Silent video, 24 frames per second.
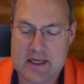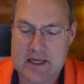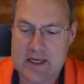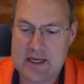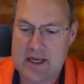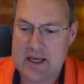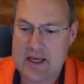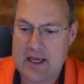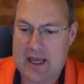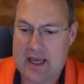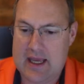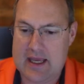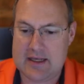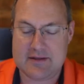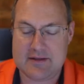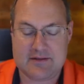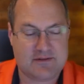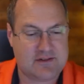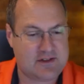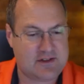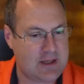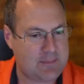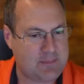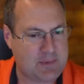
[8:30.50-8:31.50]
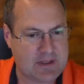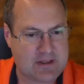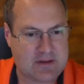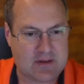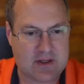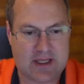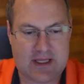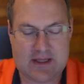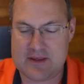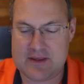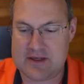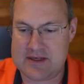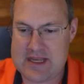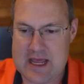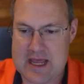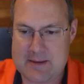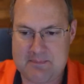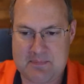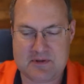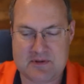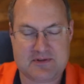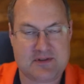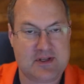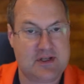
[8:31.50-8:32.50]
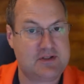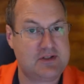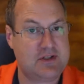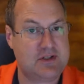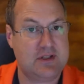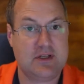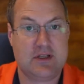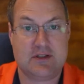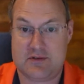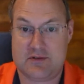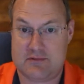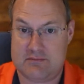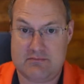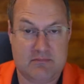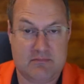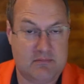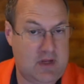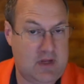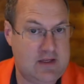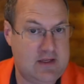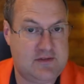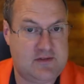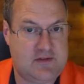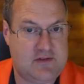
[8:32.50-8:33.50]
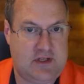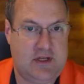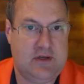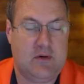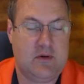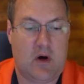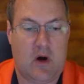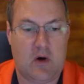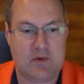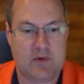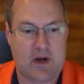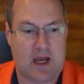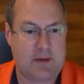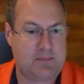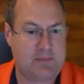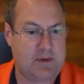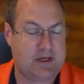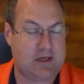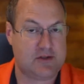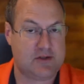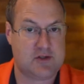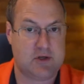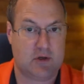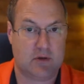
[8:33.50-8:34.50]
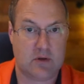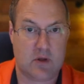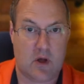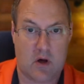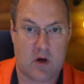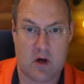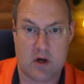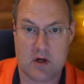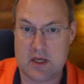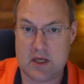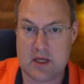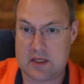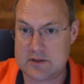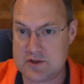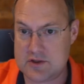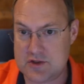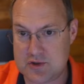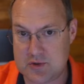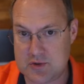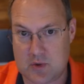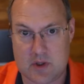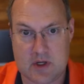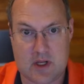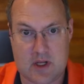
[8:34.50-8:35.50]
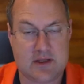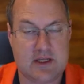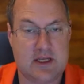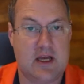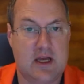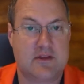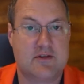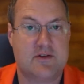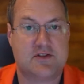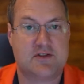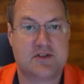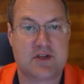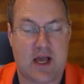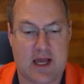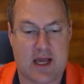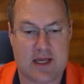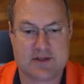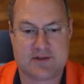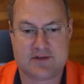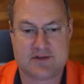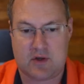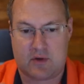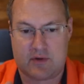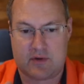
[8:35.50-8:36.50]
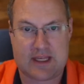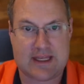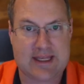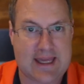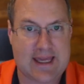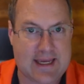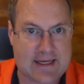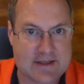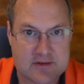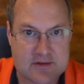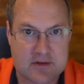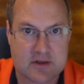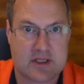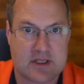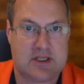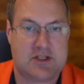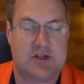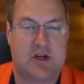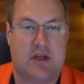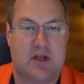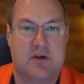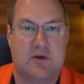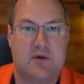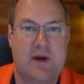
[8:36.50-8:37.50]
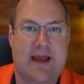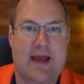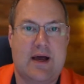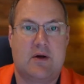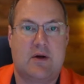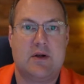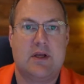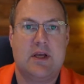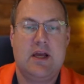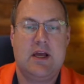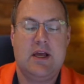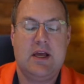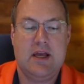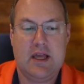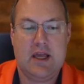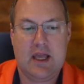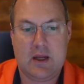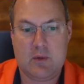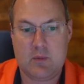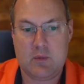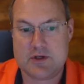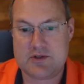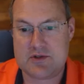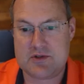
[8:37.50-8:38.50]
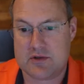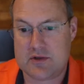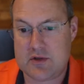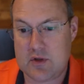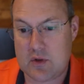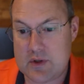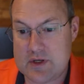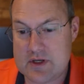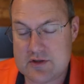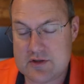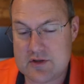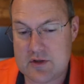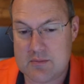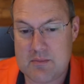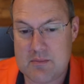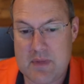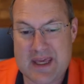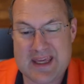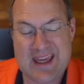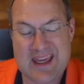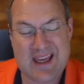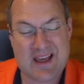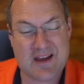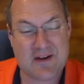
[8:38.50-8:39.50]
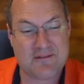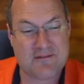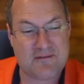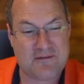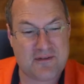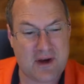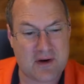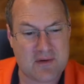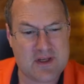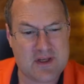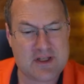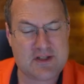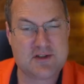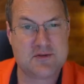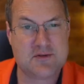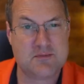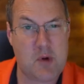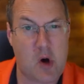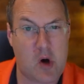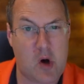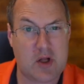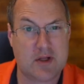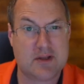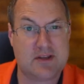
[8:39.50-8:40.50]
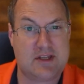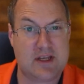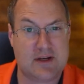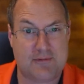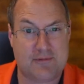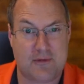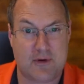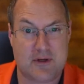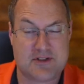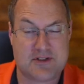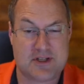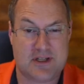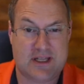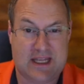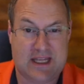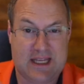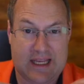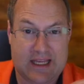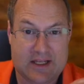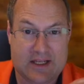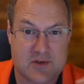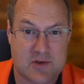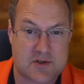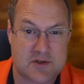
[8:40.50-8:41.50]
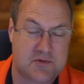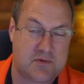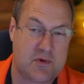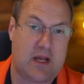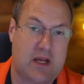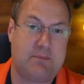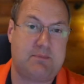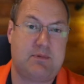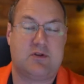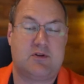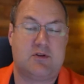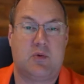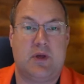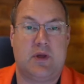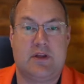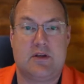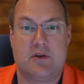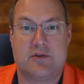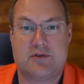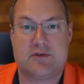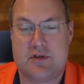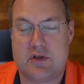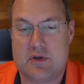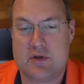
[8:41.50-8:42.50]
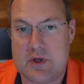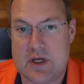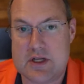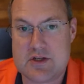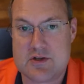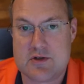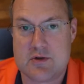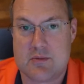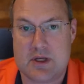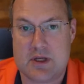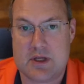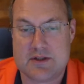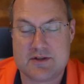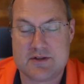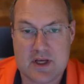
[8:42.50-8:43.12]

And typically the net position is zero, right? Because you're long and short on the other side. So they cancel each other out. And what you're doing is you're making a very small difference in the interest rate between those two instruments.